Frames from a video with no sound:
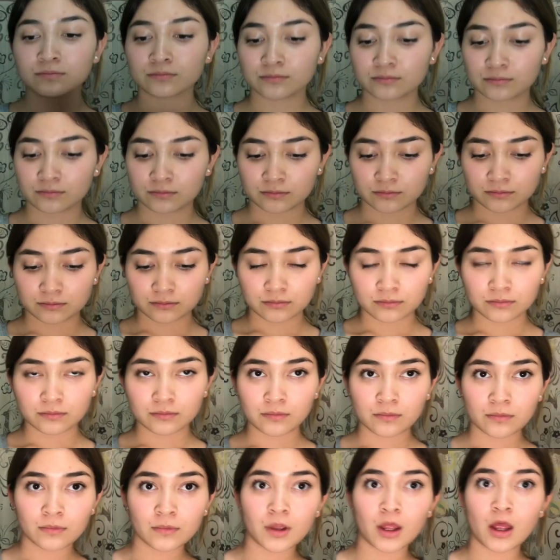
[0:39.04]
just going to use a
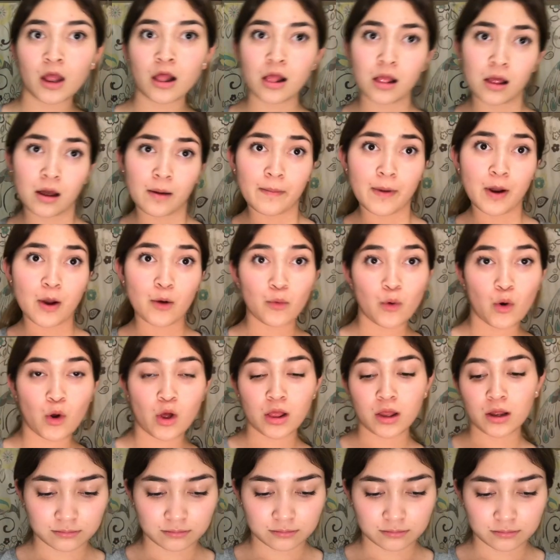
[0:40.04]

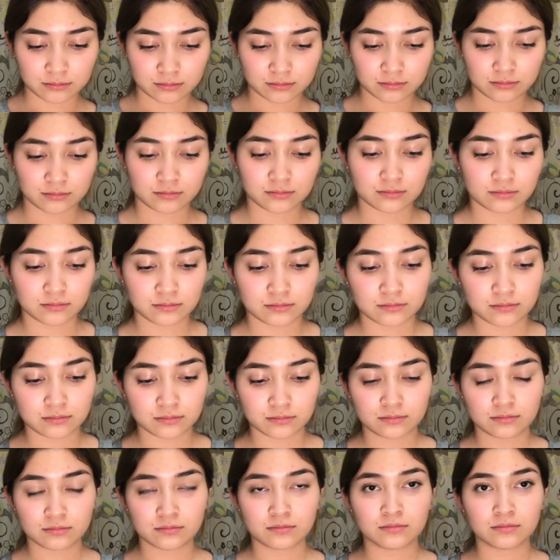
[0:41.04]
pea-sized amount and rub
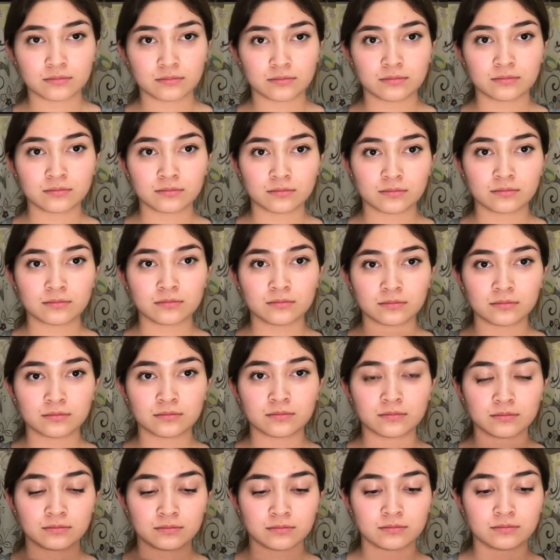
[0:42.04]
it all
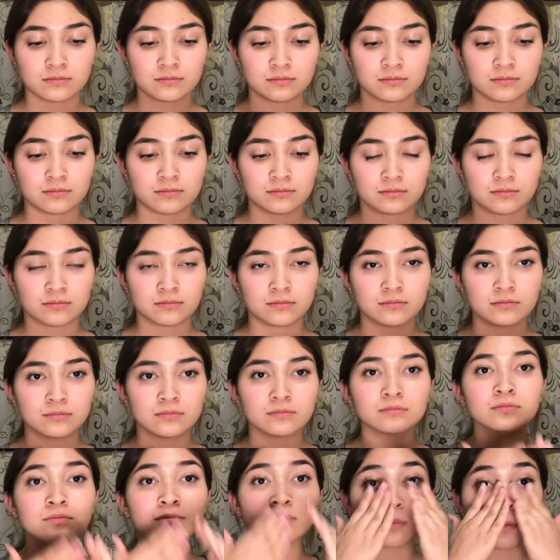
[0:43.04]
over
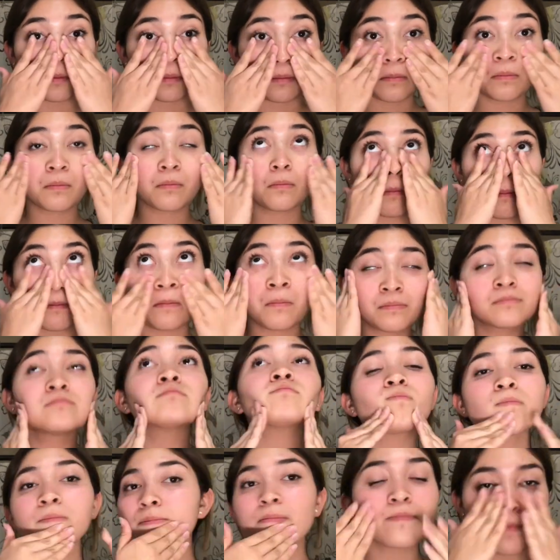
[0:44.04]
my
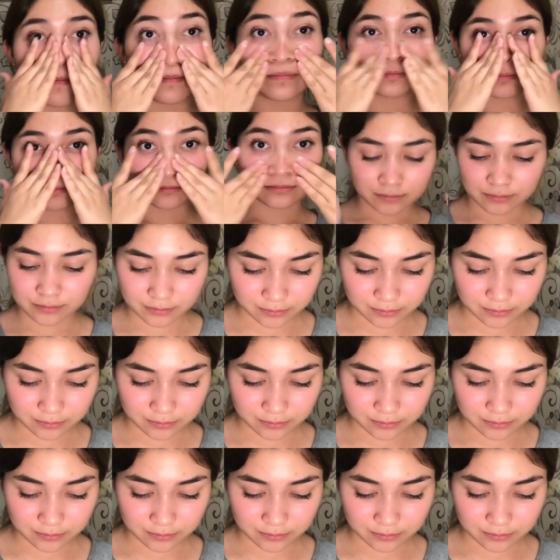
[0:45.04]
face.